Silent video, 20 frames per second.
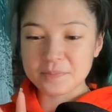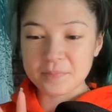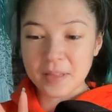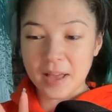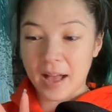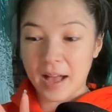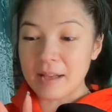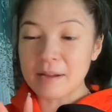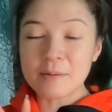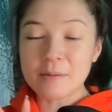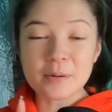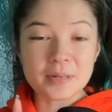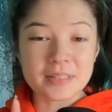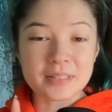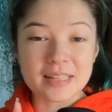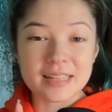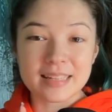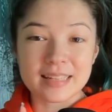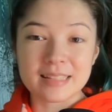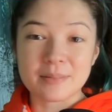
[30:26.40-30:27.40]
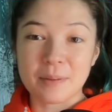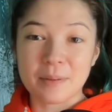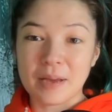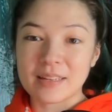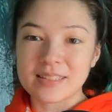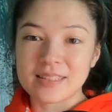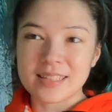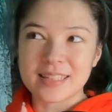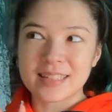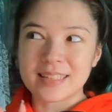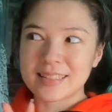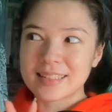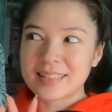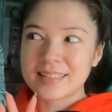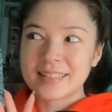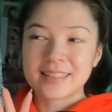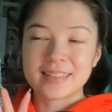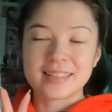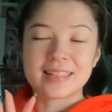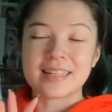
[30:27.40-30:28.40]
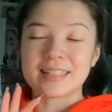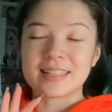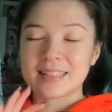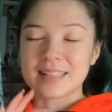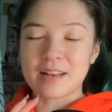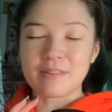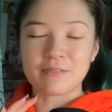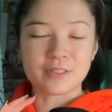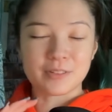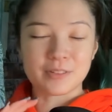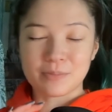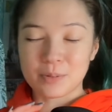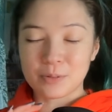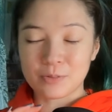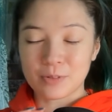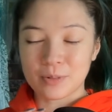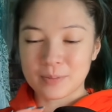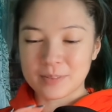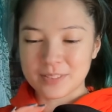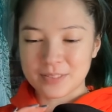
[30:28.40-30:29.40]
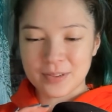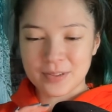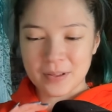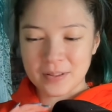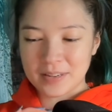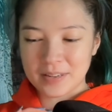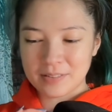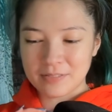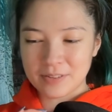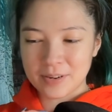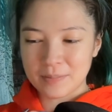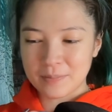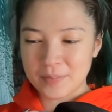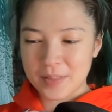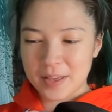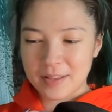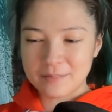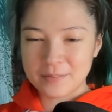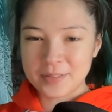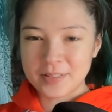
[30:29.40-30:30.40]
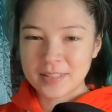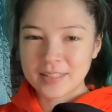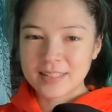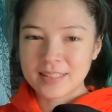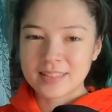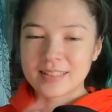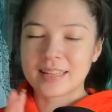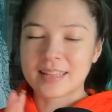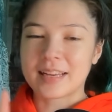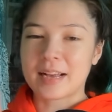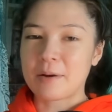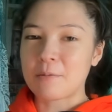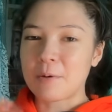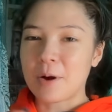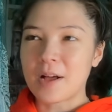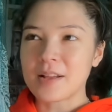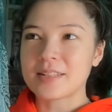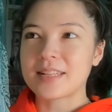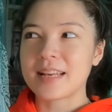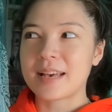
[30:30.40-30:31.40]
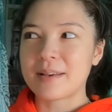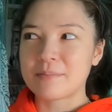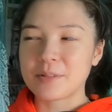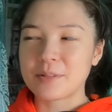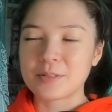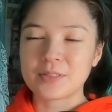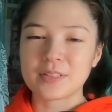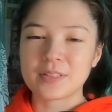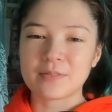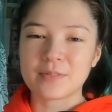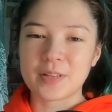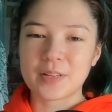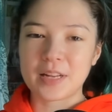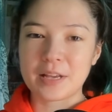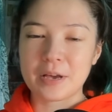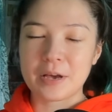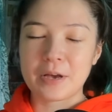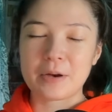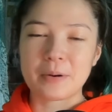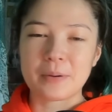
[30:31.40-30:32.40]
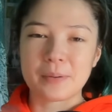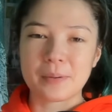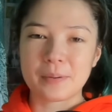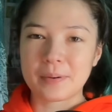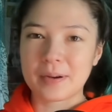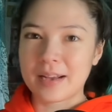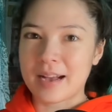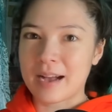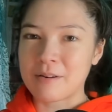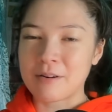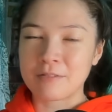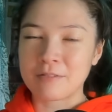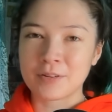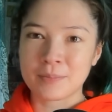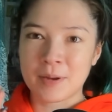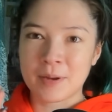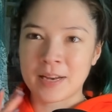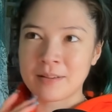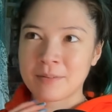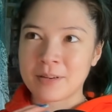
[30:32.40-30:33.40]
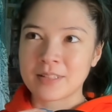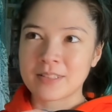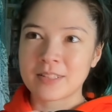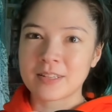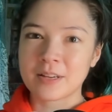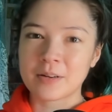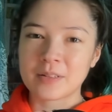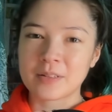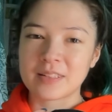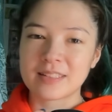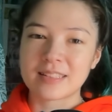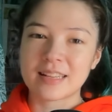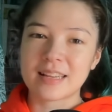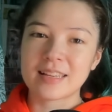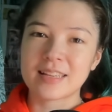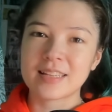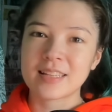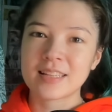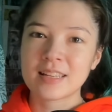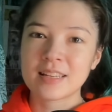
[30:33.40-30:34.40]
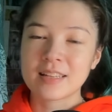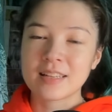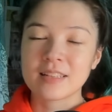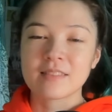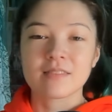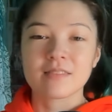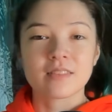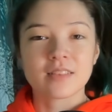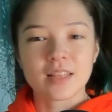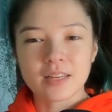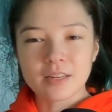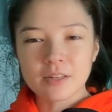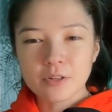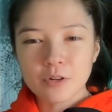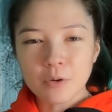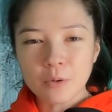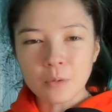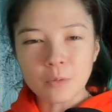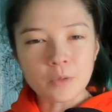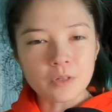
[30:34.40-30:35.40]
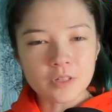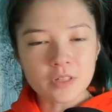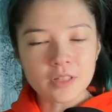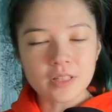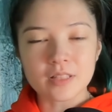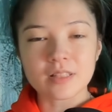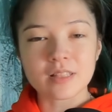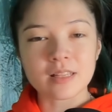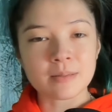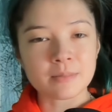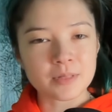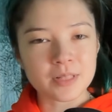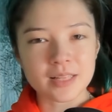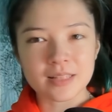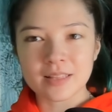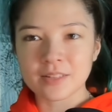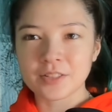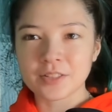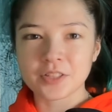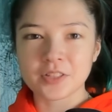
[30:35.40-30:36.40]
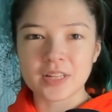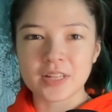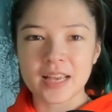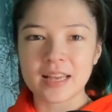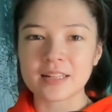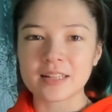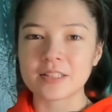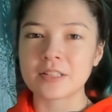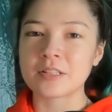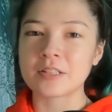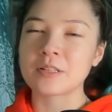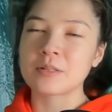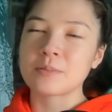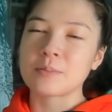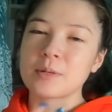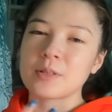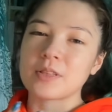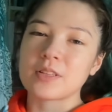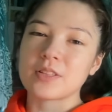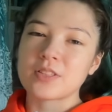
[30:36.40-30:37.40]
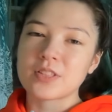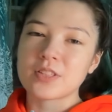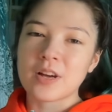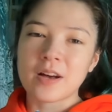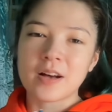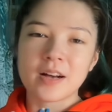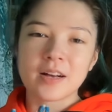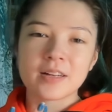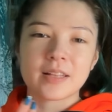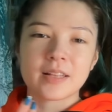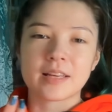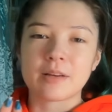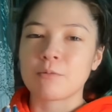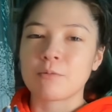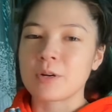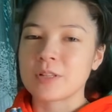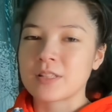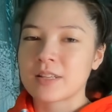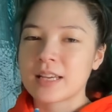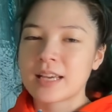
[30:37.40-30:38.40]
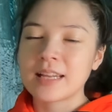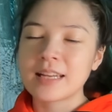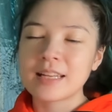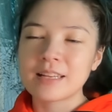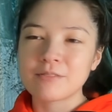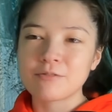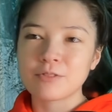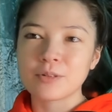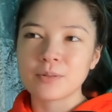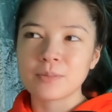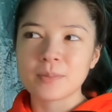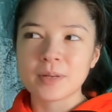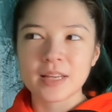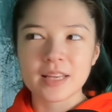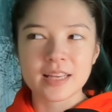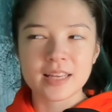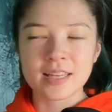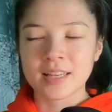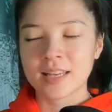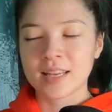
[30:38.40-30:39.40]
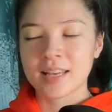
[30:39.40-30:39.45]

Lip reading: I wasn't expecting this level of performance quality from them. Like, I watched that music video however many months ago, and I was like, they're cool. It seems like they're good dancers, but the song, like, it wasn't hitting for me.